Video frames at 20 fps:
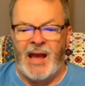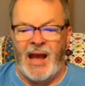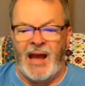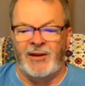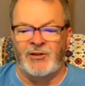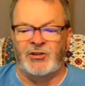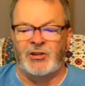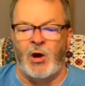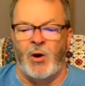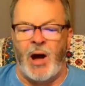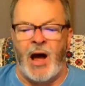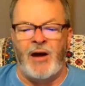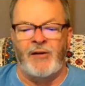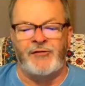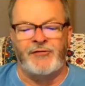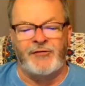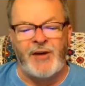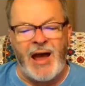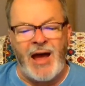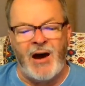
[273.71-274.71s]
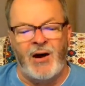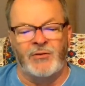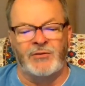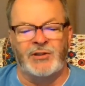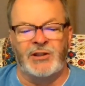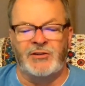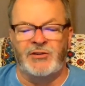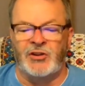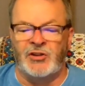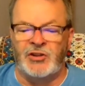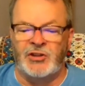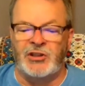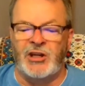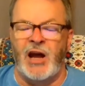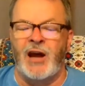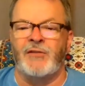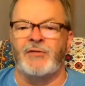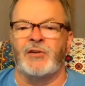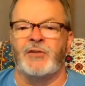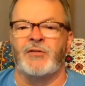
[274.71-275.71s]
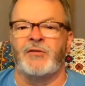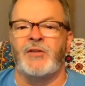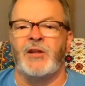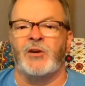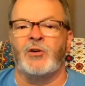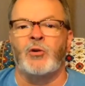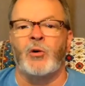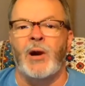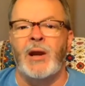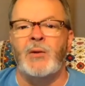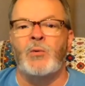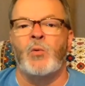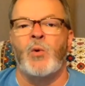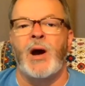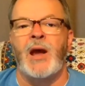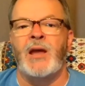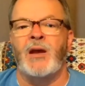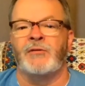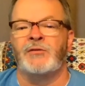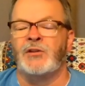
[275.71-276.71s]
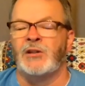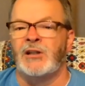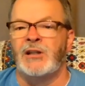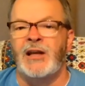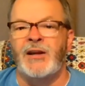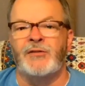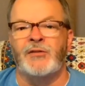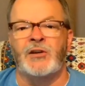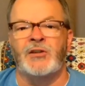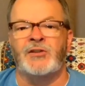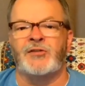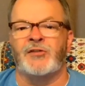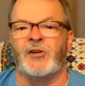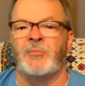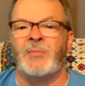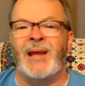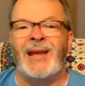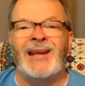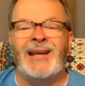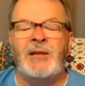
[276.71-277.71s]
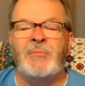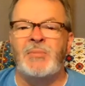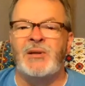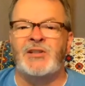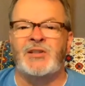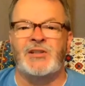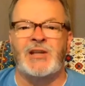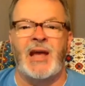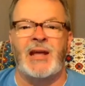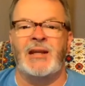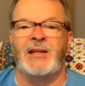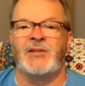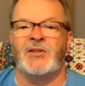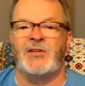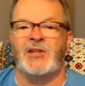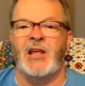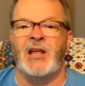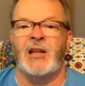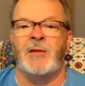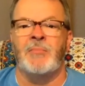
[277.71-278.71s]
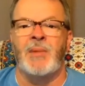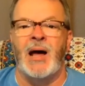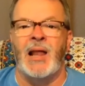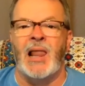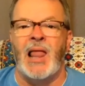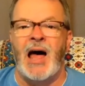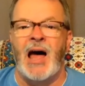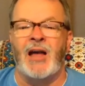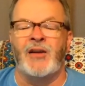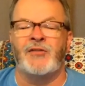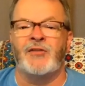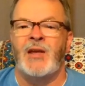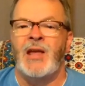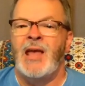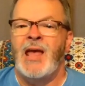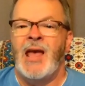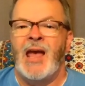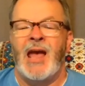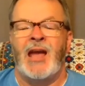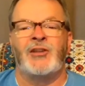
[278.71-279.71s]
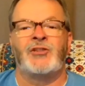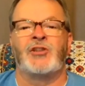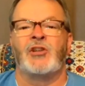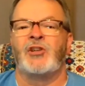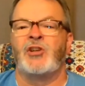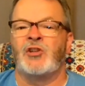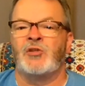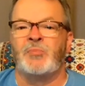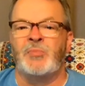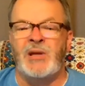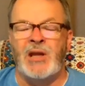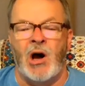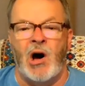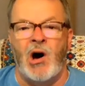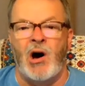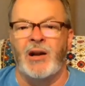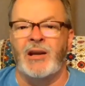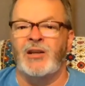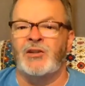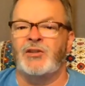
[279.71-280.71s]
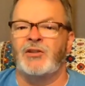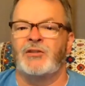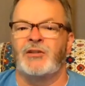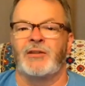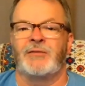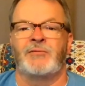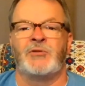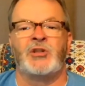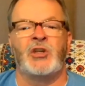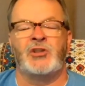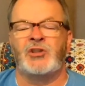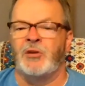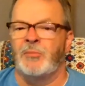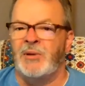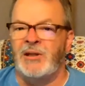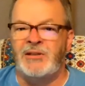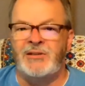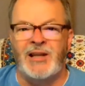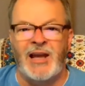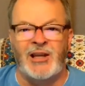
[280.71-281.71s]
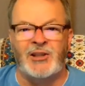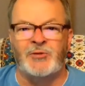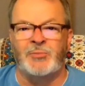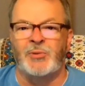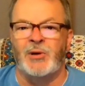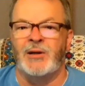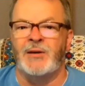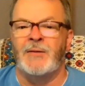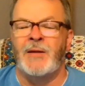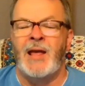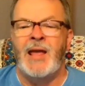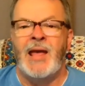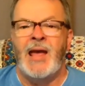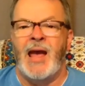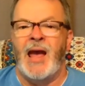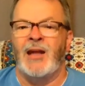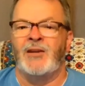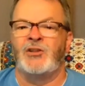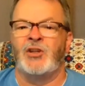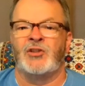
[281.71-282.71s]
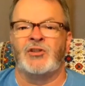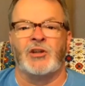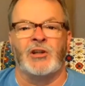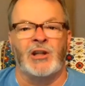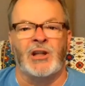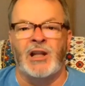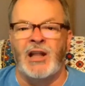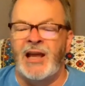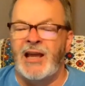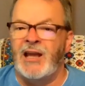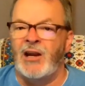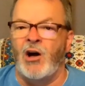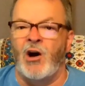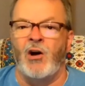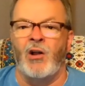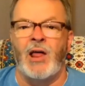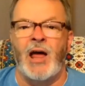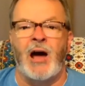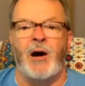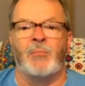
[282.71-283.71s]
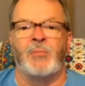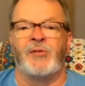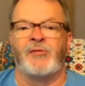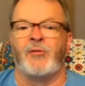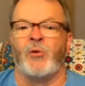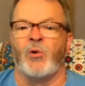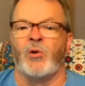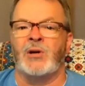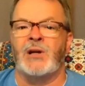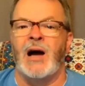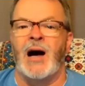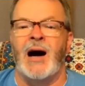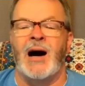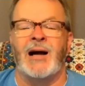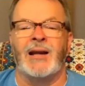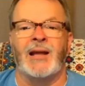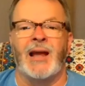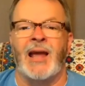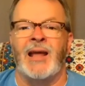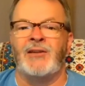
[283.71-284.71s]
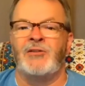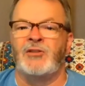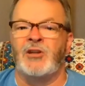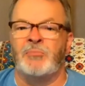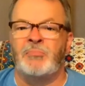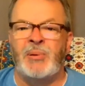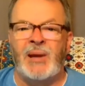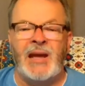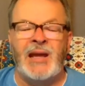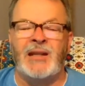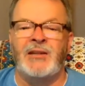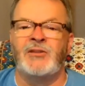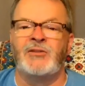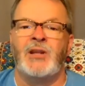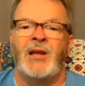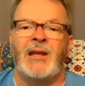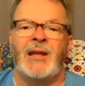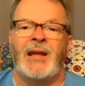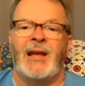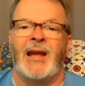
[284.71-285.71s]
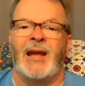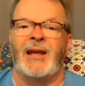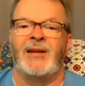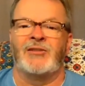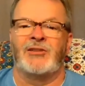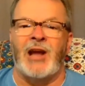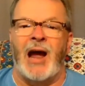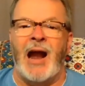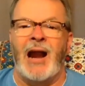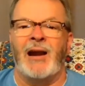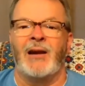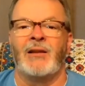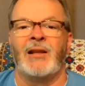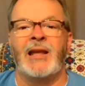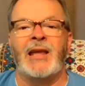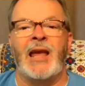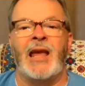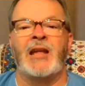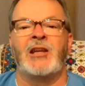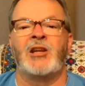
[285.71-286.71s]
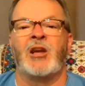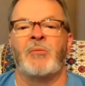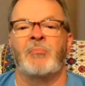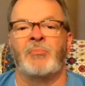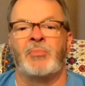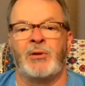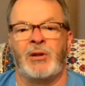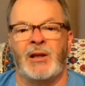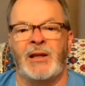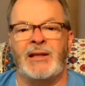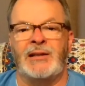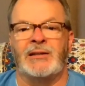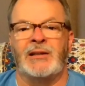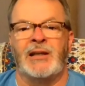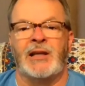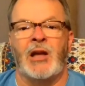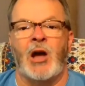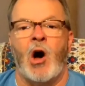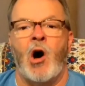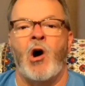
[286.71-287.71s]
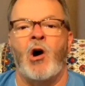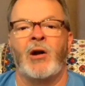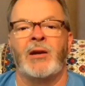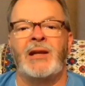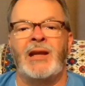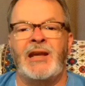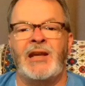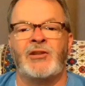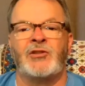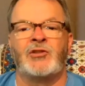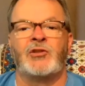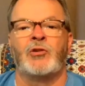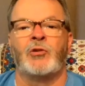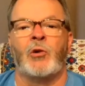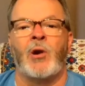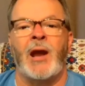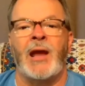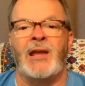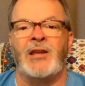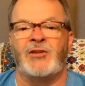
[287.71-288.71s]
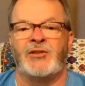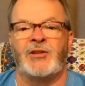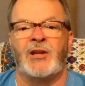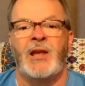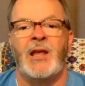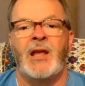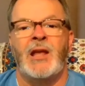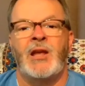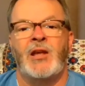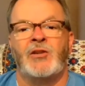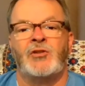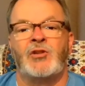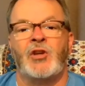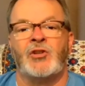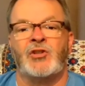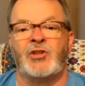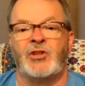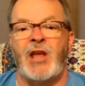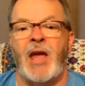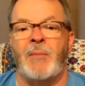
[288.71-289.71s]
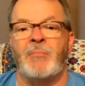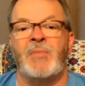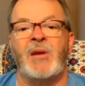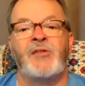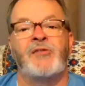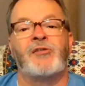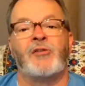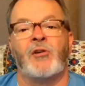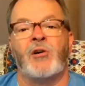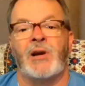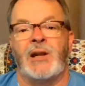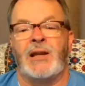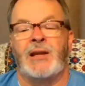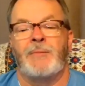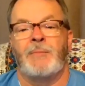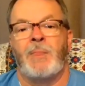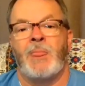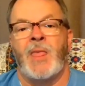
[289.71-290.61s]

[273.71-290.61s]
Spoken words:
And so I've found and discovered the great way of deliverance from any besetting sin in my life is to just be honest, just to be desperate, and just to lay it all out before God and depend entirely and completely on his grace to set me free.